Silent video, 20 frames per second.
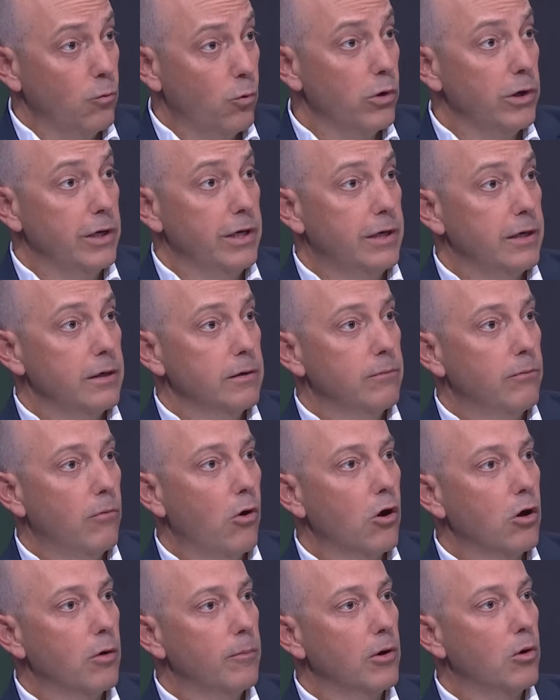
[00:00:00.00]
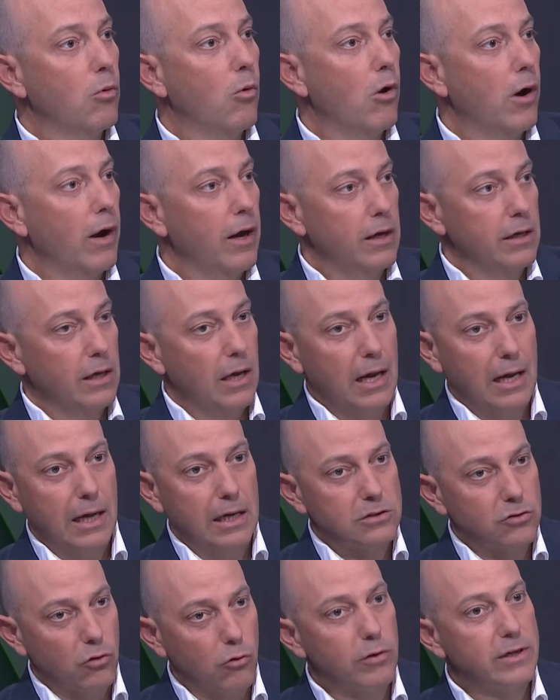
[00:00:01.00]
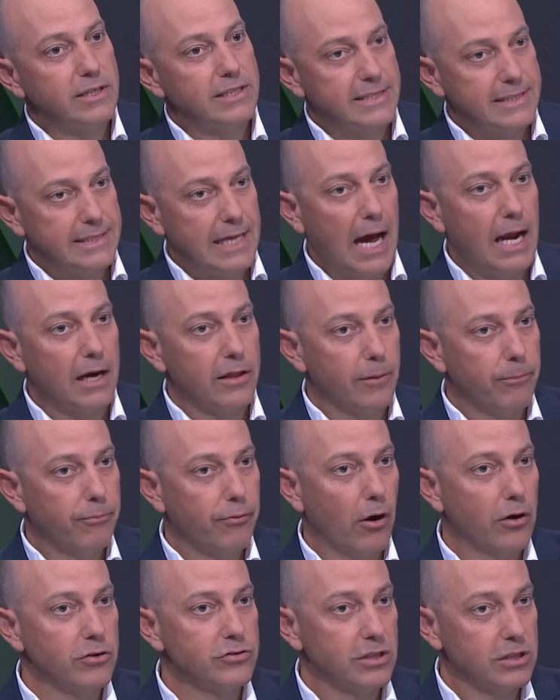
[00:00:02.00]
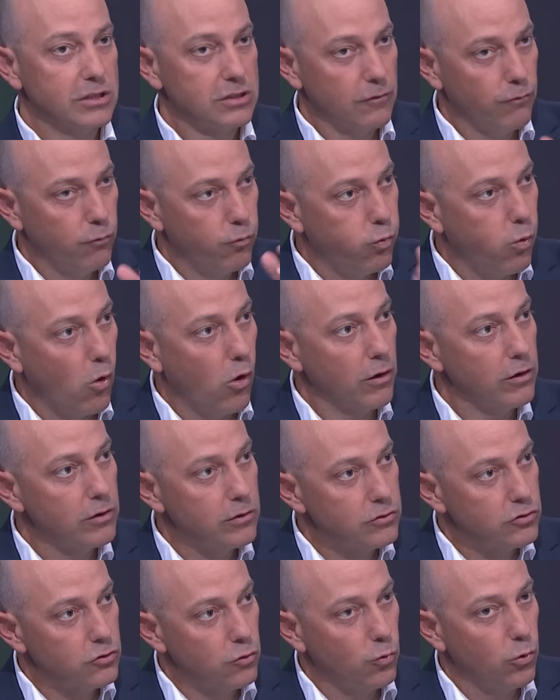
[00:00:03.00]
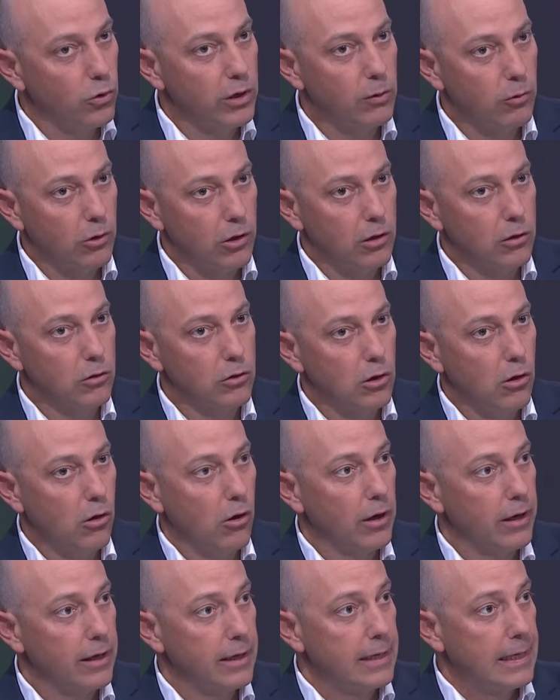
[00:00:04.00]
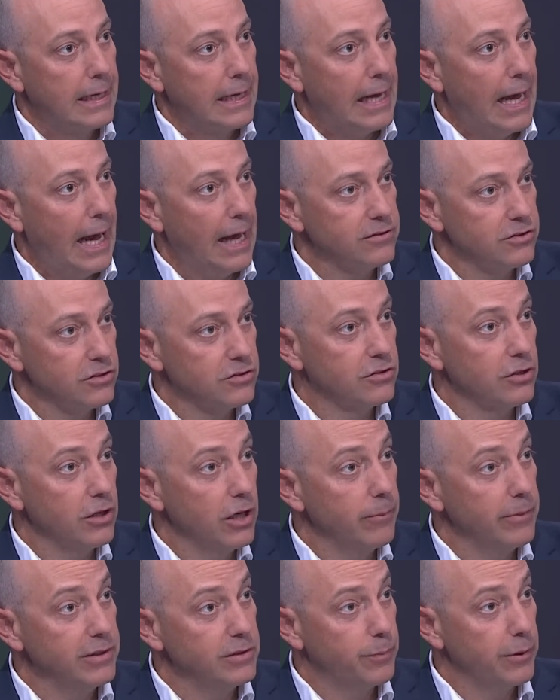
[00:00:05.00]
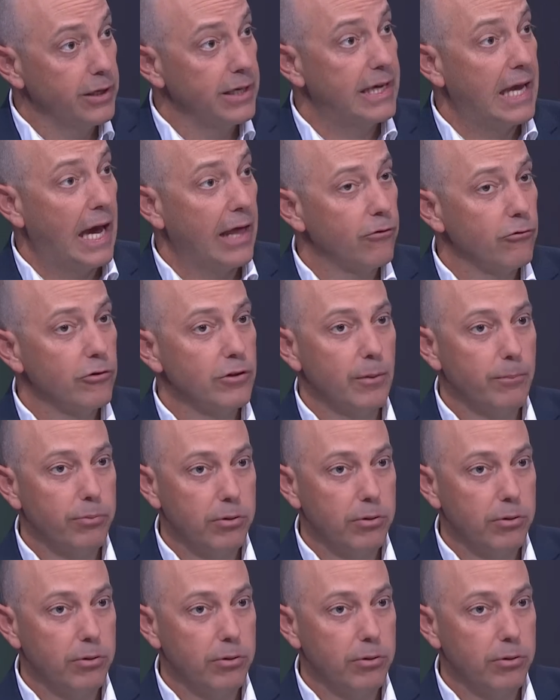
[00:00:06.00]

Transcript: week, Michael Maguire has already started the process of what do we want to look like as a team. He's been gathering the